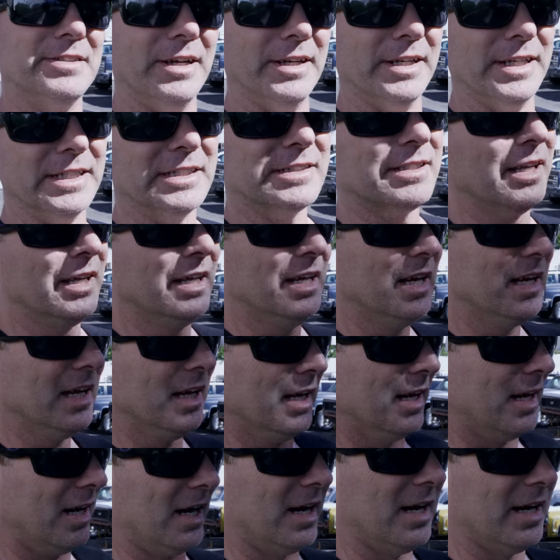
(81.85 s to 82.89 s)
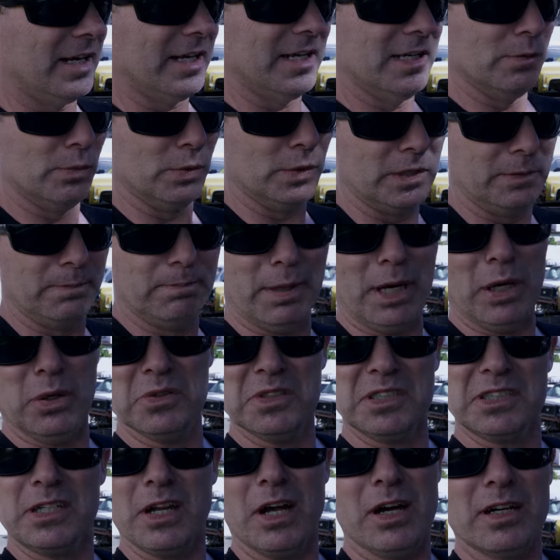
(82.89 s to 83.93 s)
on it. Uh, it was bone
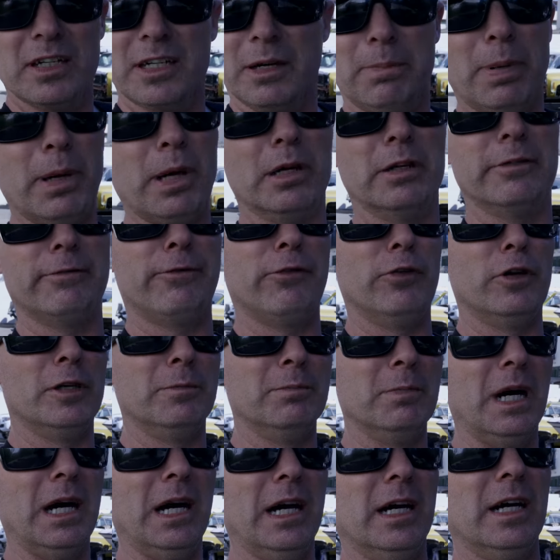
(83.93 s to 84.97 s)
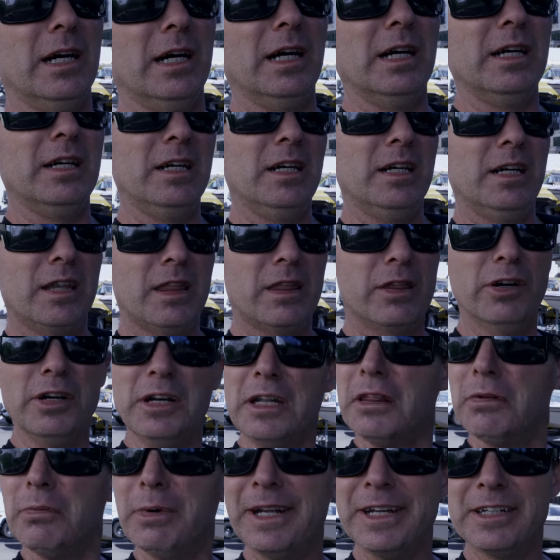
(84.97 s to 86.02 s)
stock apart from
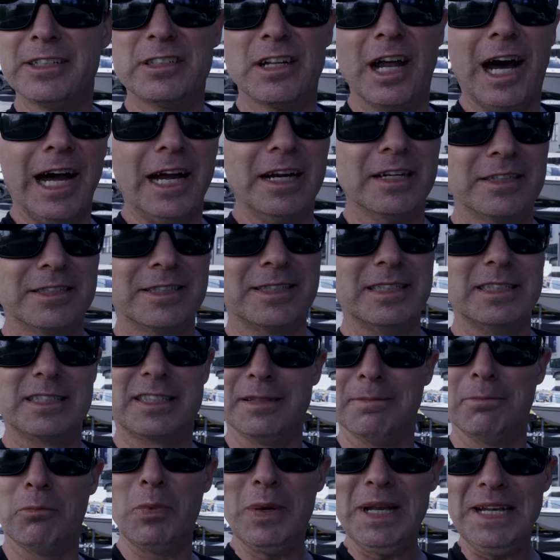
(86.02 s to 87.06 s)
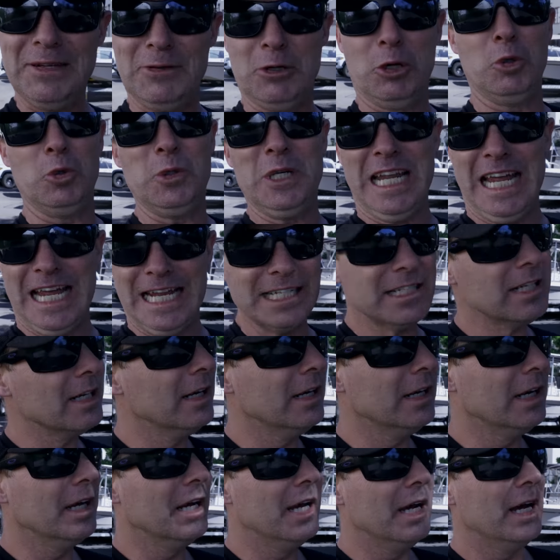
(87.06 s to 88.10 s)
33-inch uh, tires and some window tint,
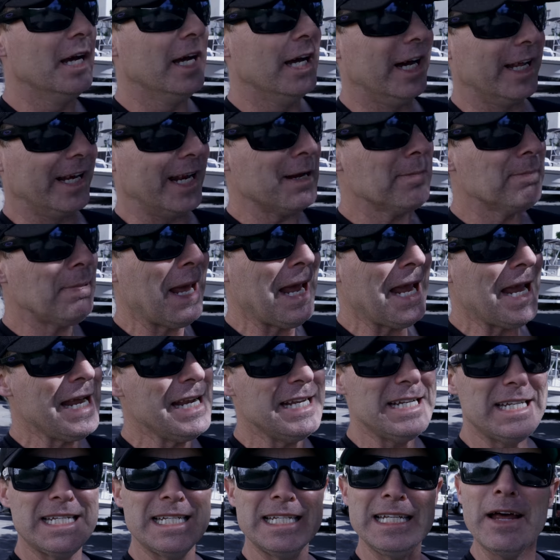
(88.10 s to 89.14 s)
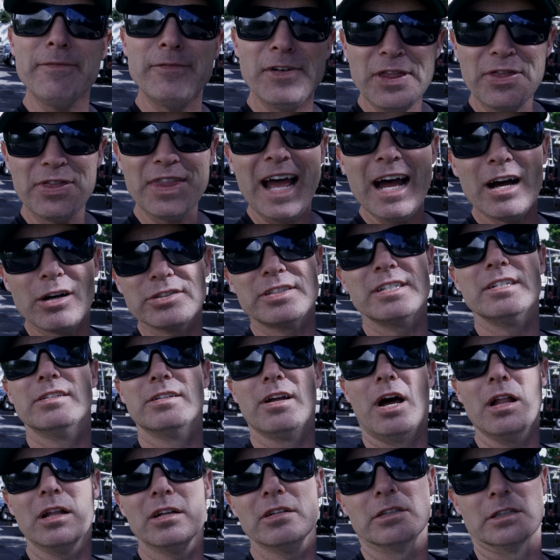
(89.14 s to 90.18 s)
and I paid
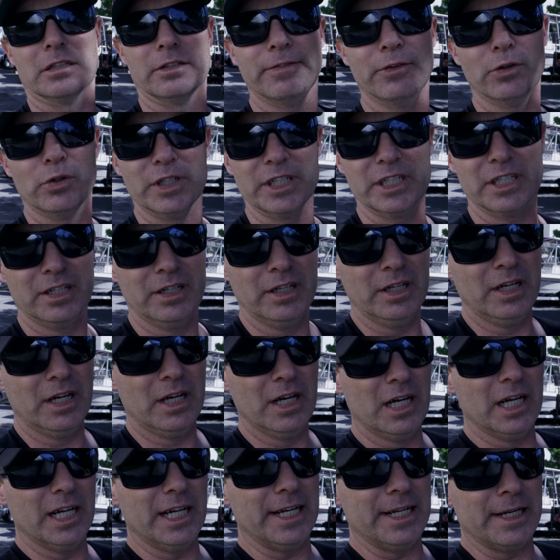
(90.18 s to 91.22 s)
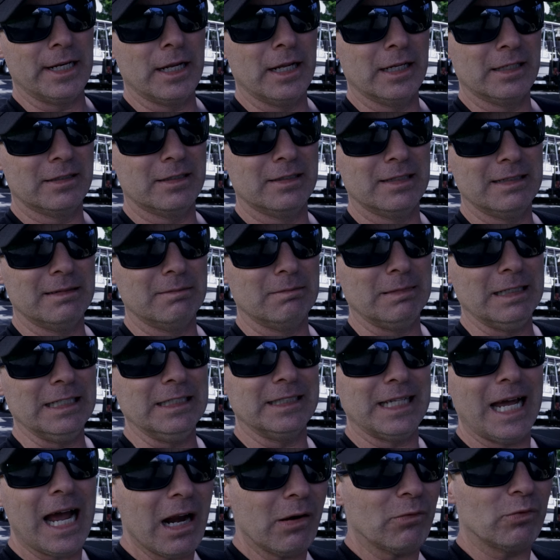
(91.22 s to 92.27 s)
$7,000 for it. And
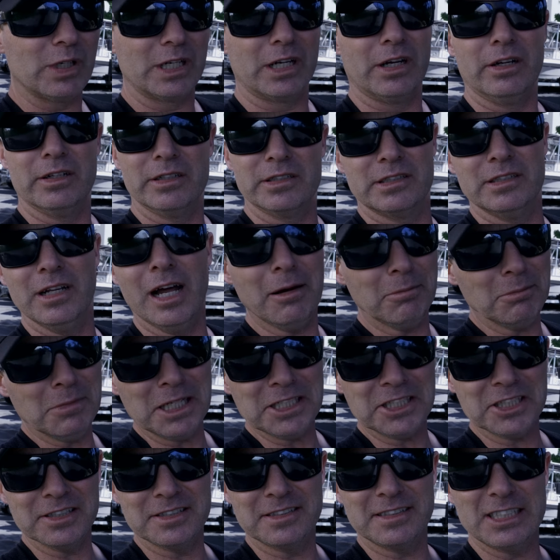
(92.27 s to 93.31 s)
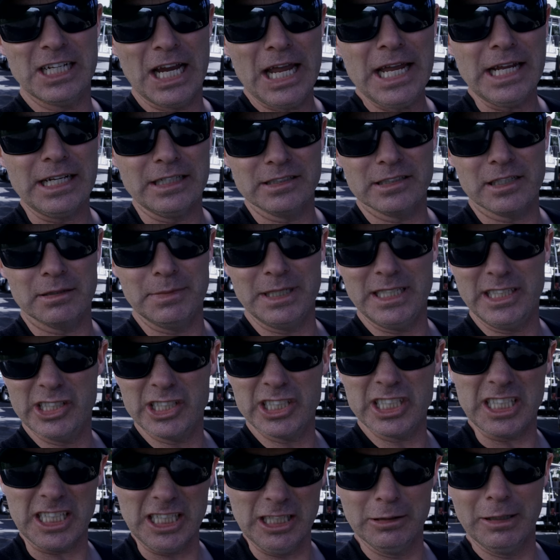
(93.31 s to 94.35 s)
in that regard, not much has changed. I mean, you're
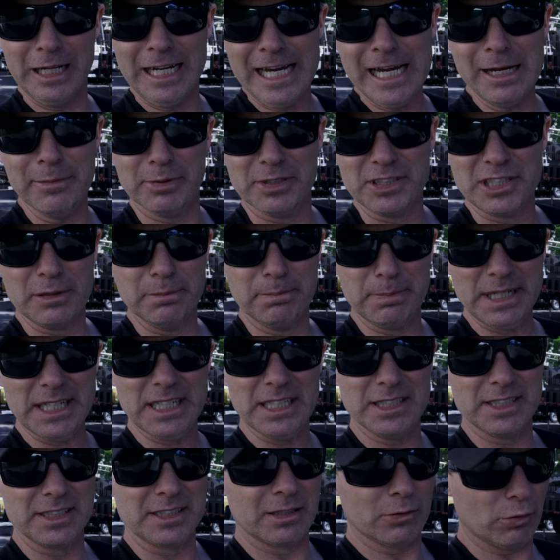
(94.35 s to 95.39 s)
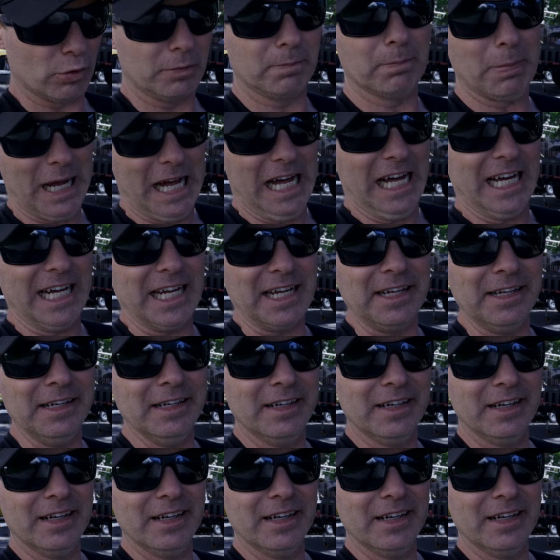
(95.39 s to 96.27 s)
still able to build or buy